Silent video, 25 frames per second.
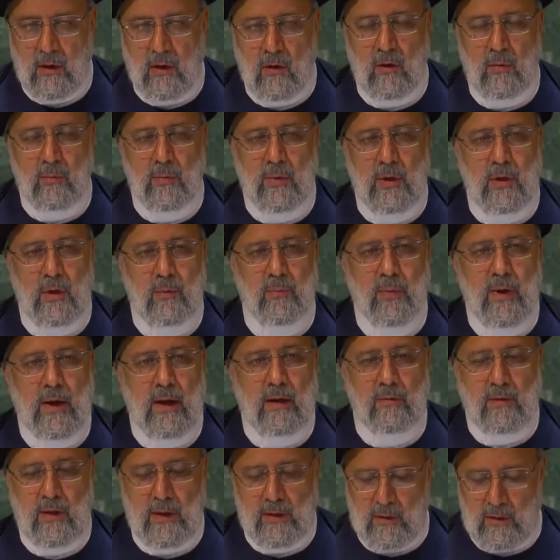than the
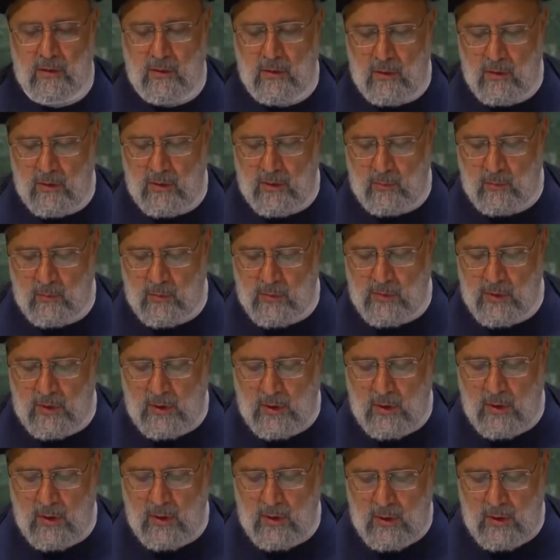word
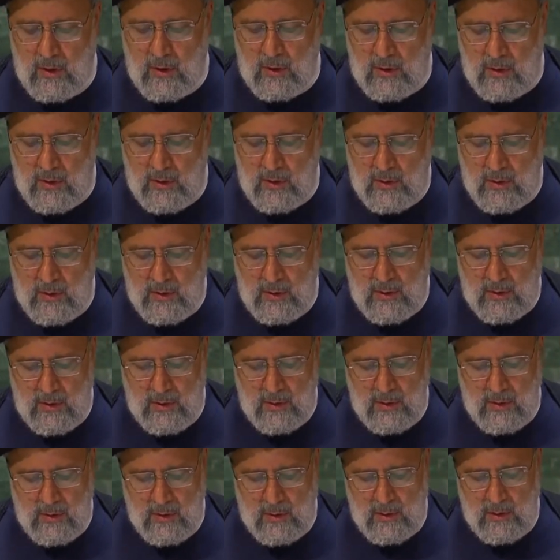of the
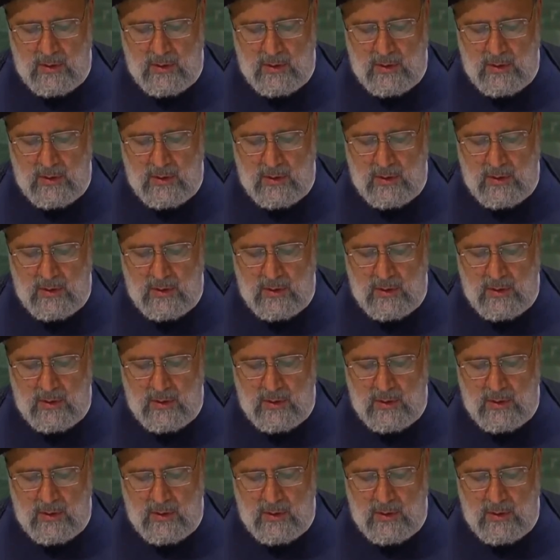Creator